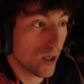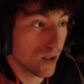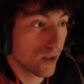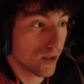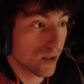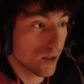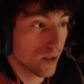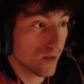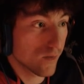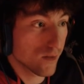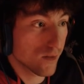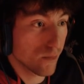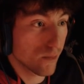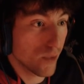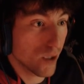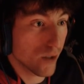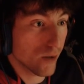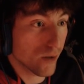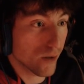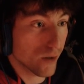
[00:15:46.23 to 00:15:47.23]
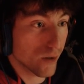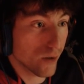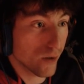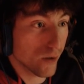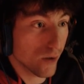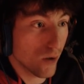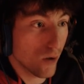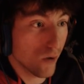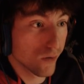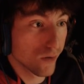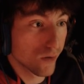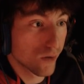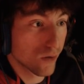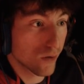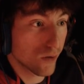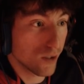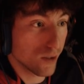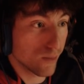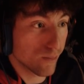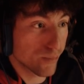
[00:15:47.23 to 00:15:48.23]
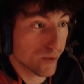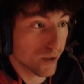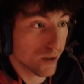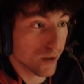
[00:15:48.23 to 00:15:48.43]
is giving me the good old creeps,